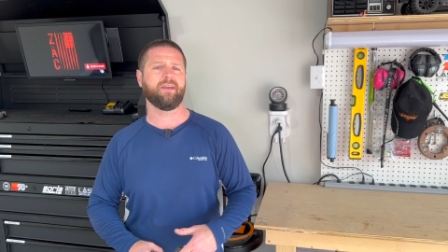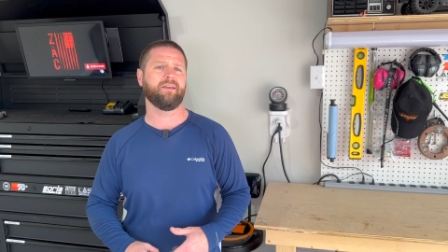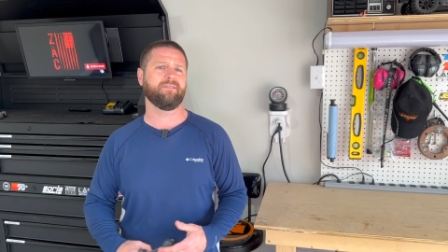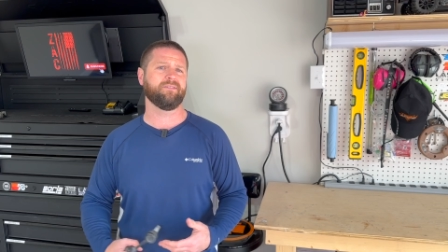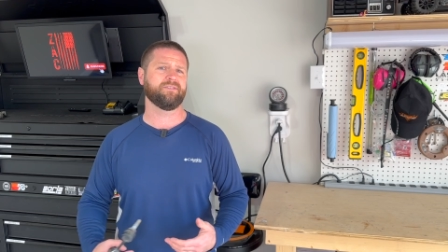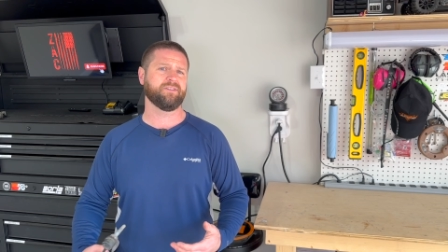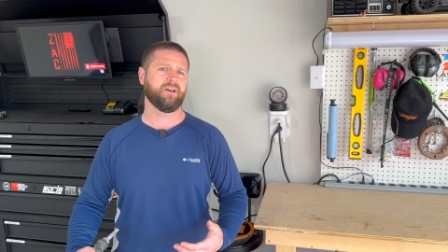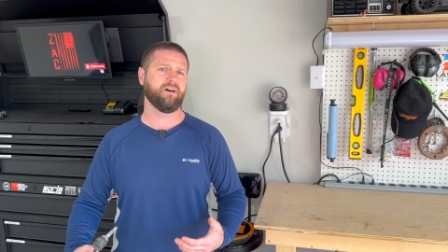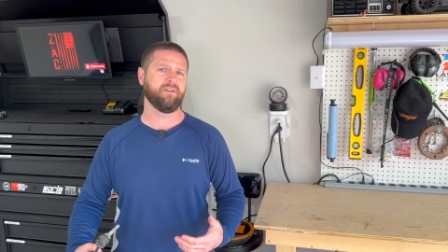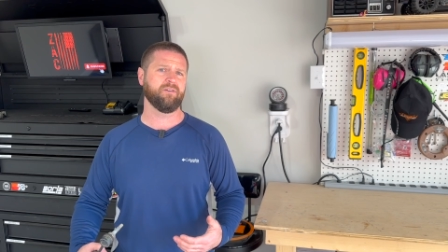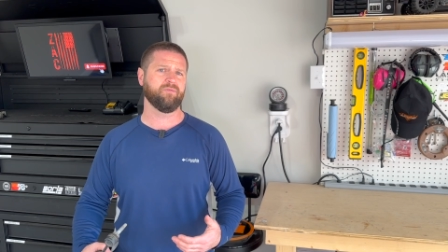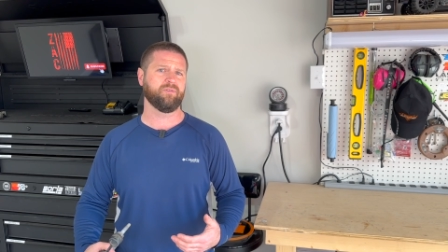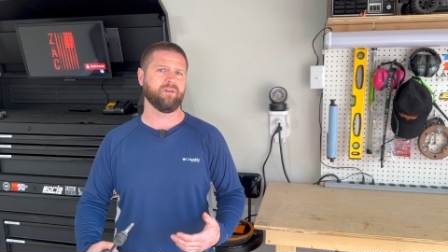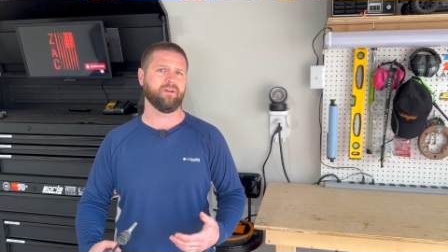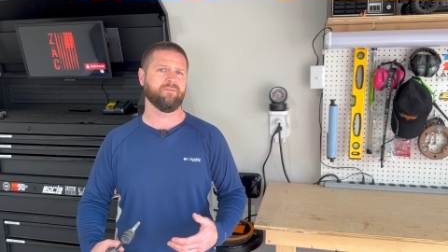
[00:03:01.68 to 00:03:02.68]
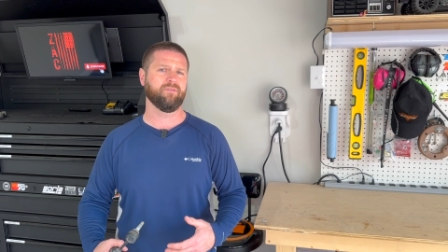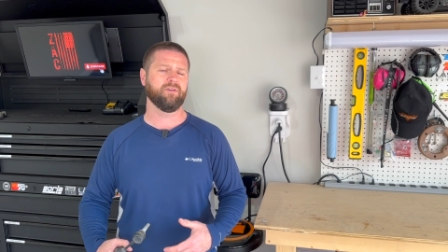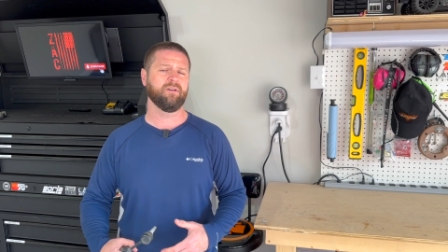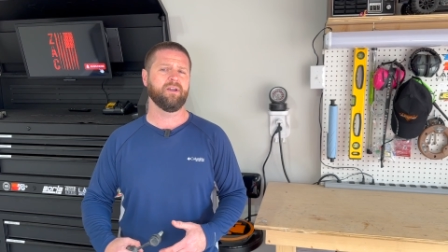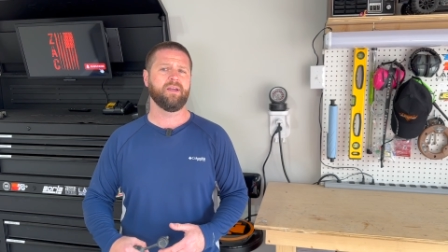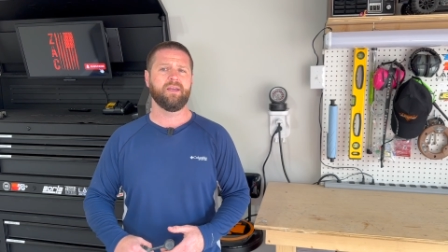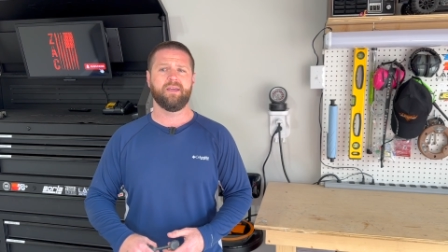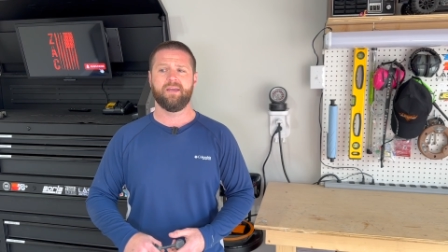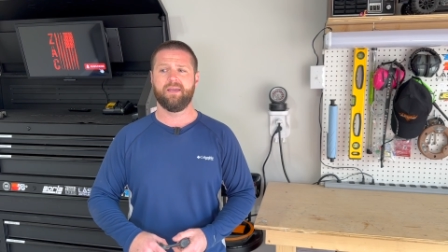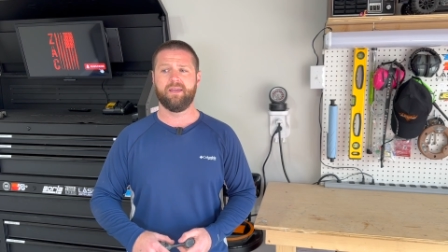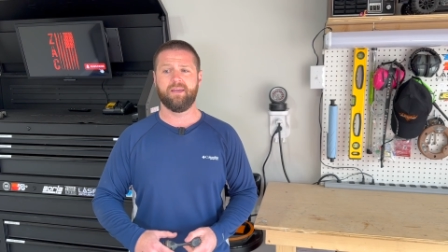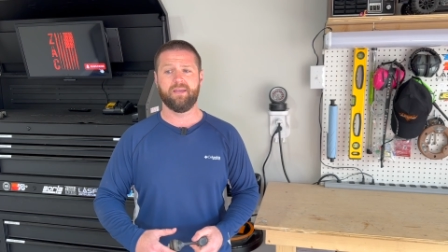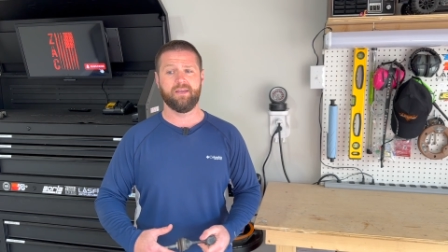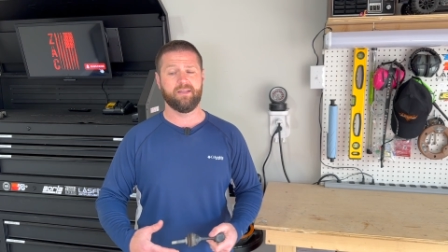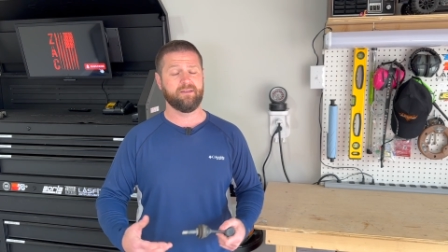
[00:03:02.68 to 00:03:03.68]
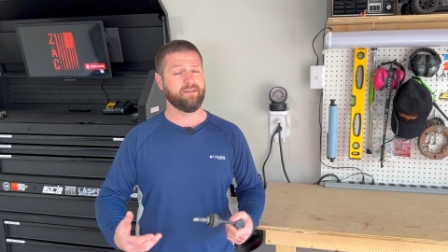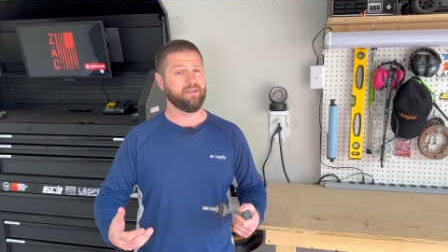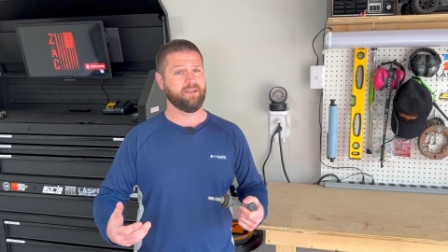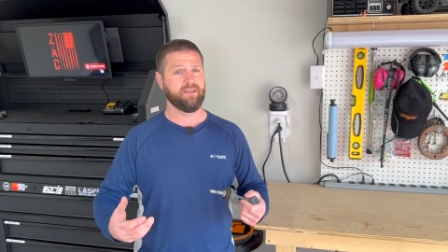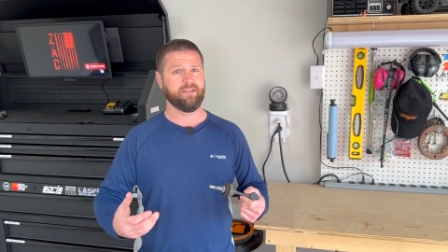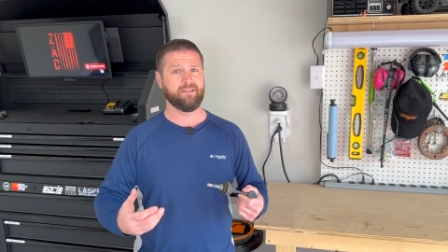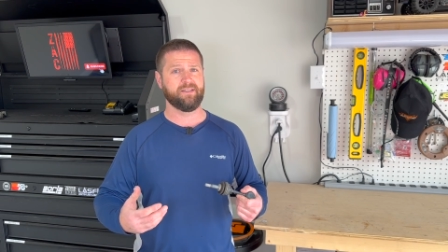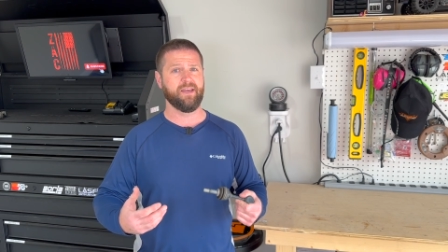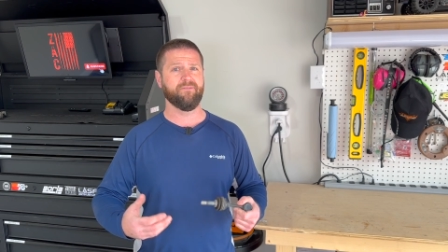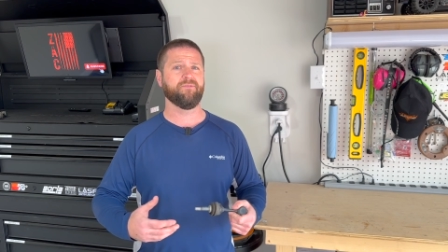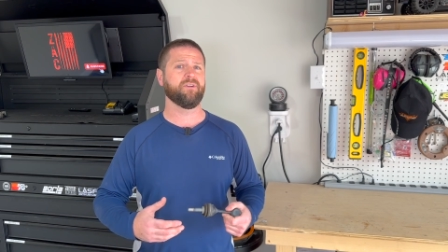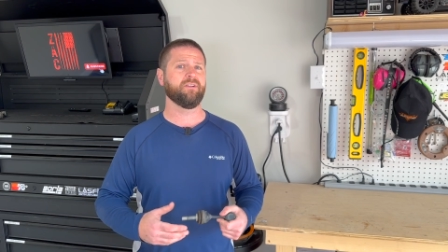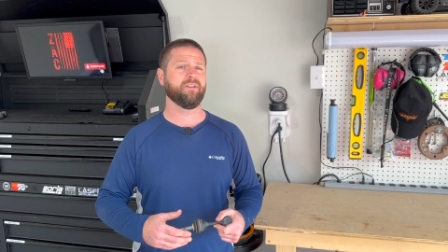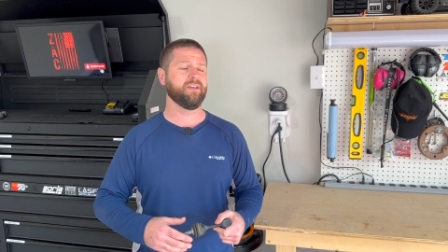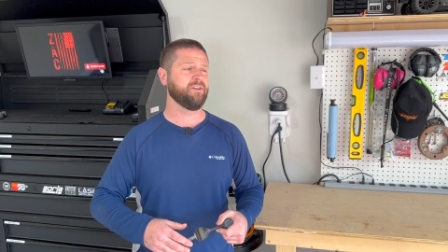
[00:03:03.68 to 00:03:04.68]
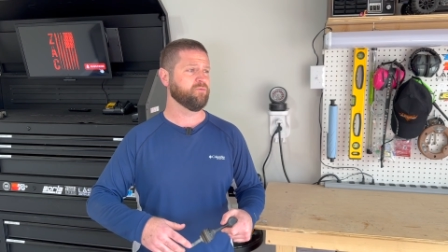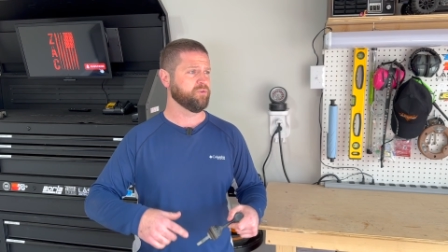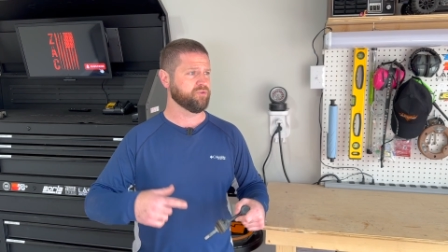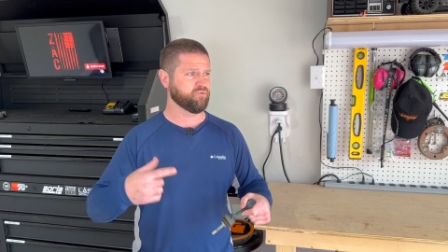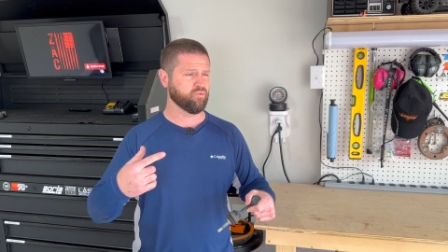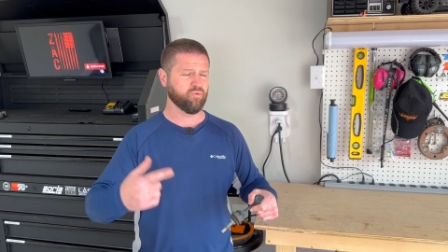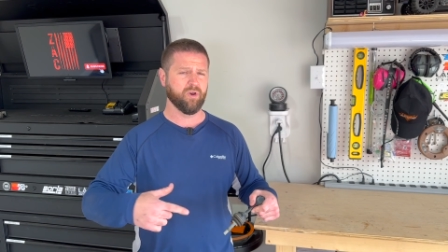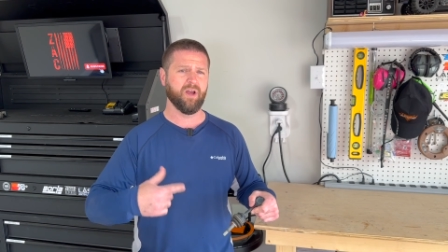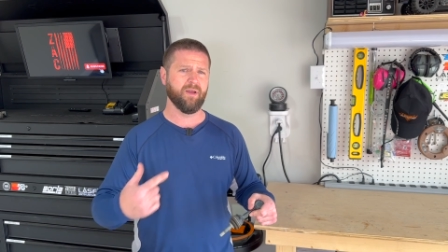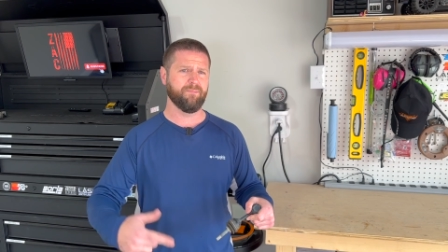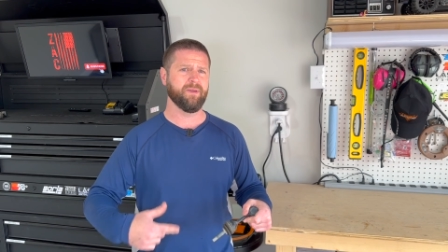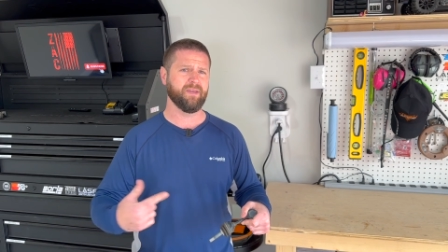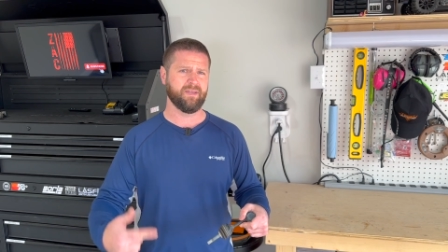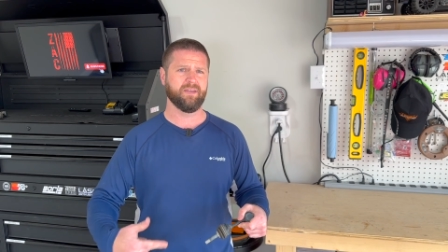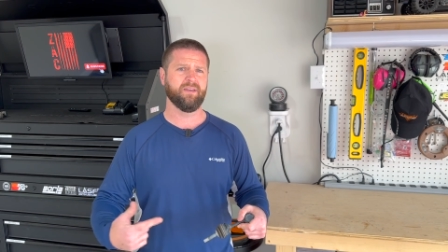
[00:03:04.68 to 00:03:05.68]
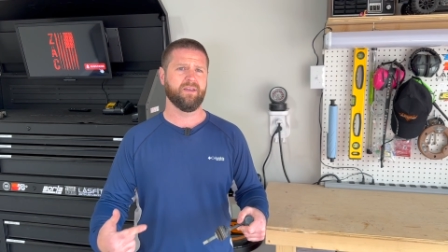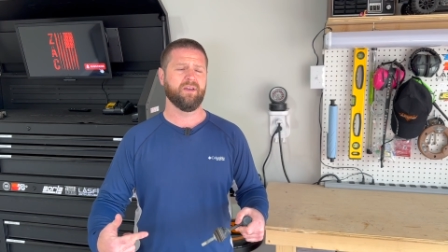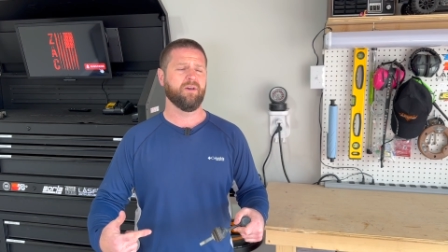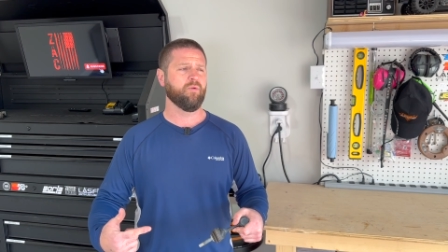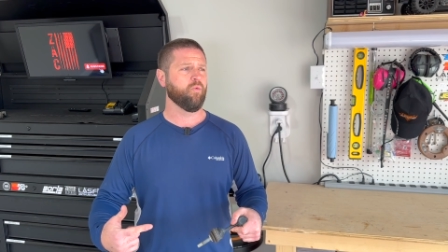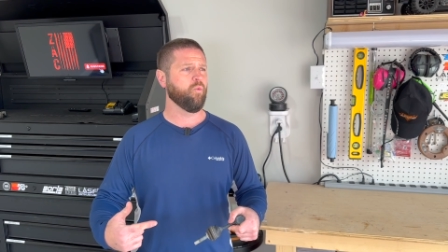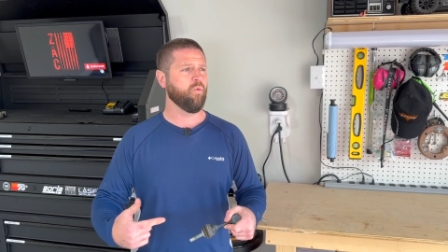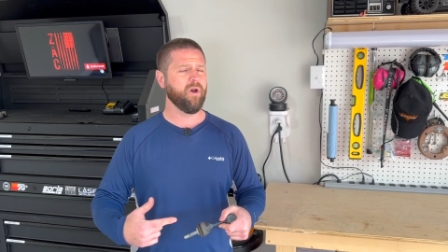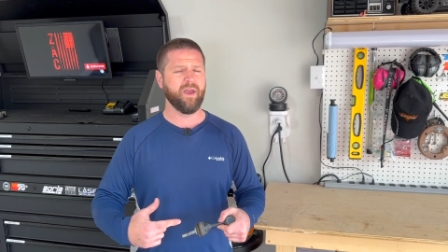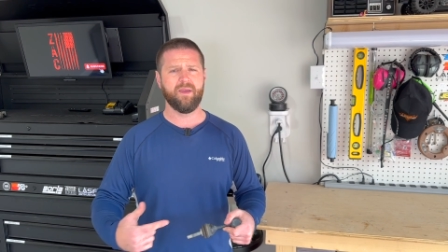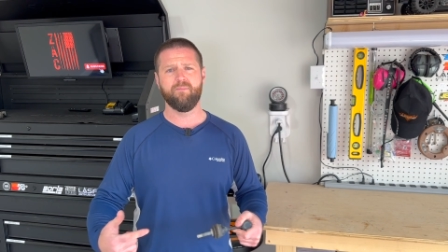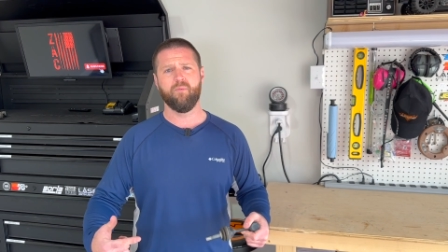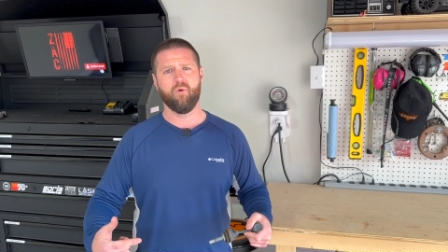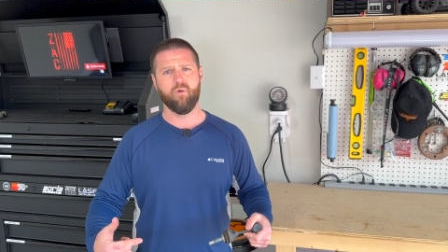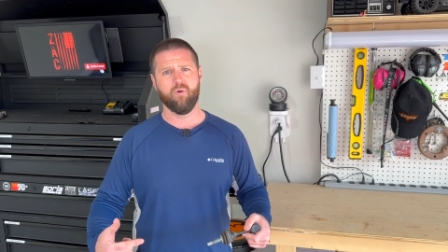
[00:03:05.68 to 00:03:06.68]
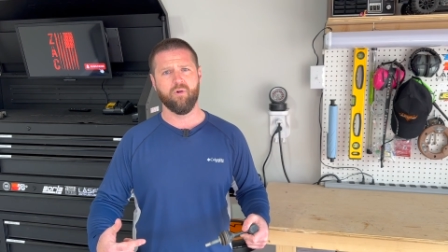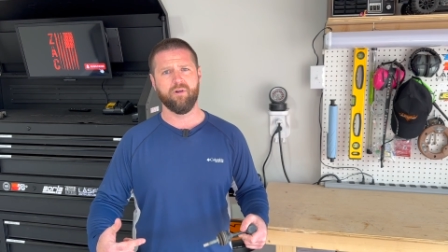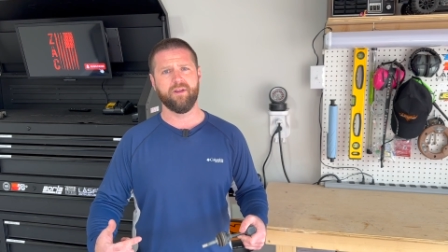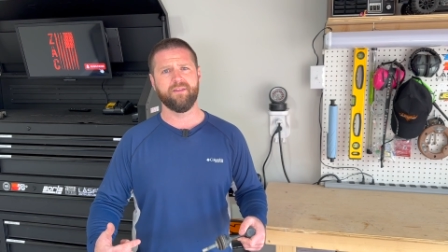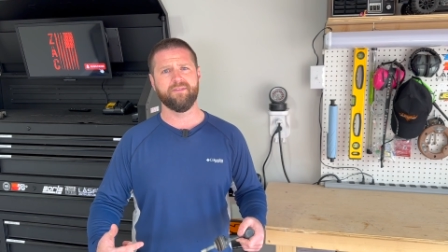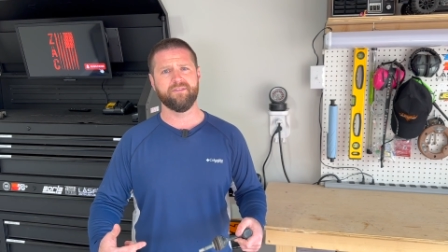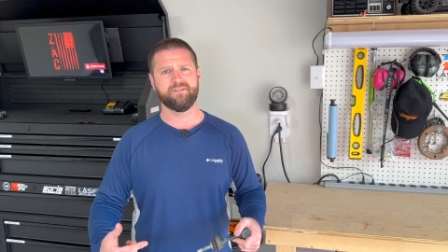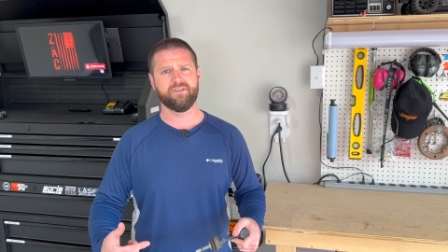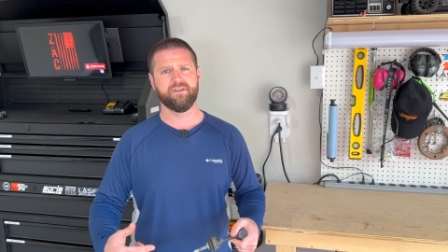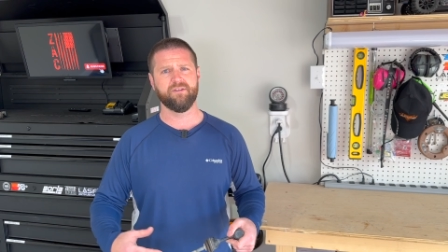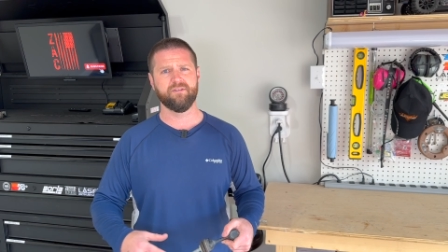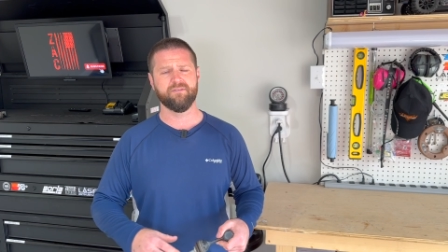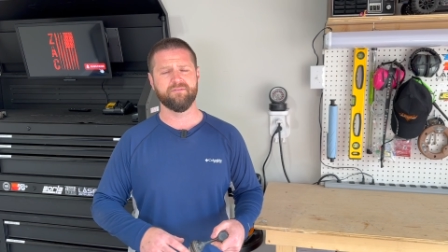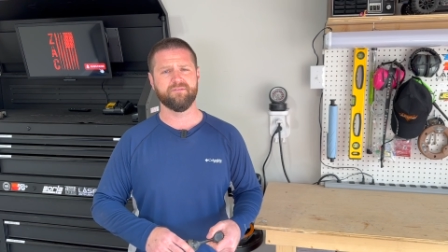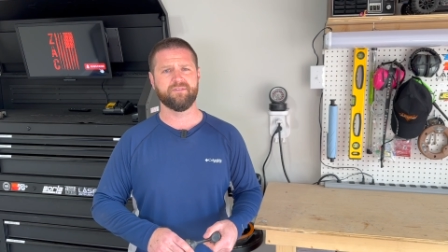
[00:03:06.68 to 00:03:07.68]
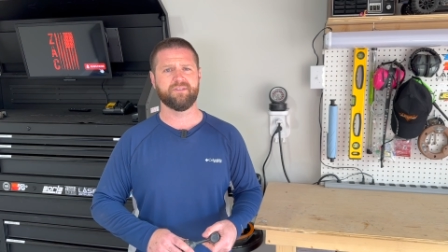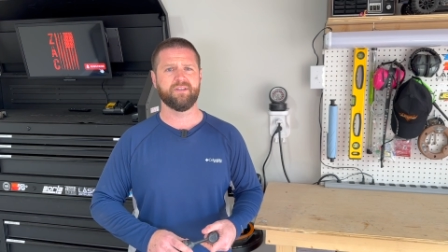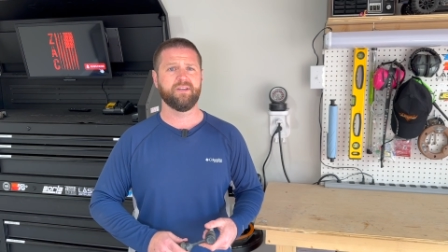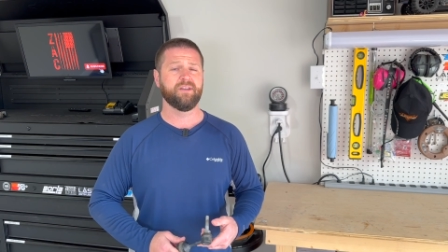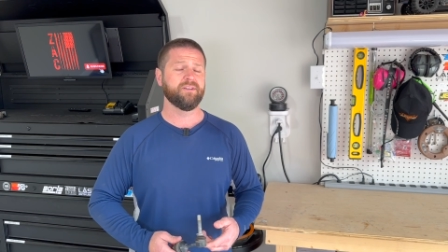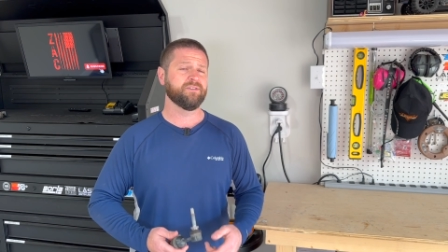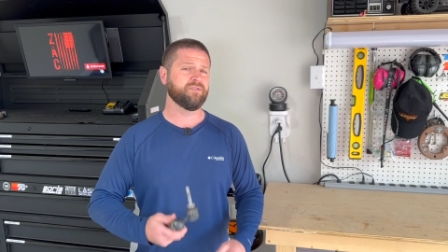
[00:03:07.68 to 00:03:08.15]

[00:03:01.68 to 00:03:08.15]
and the tonneau cover, and it definitely was rubbing way more in the turns.